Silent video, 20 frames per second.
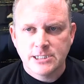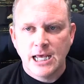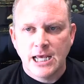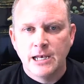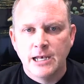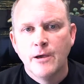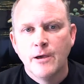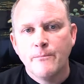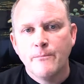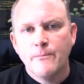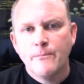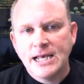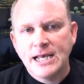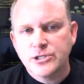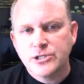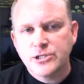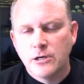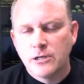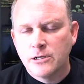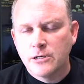And
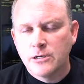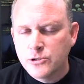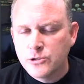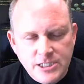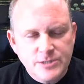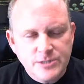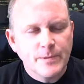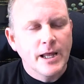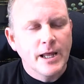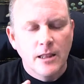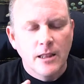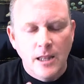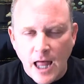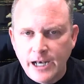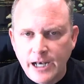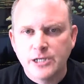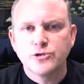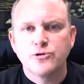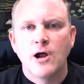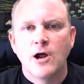based on, trust me, a
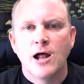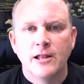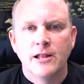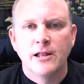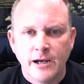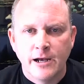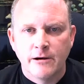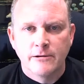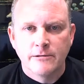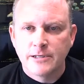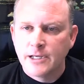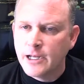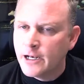lot of trial and error.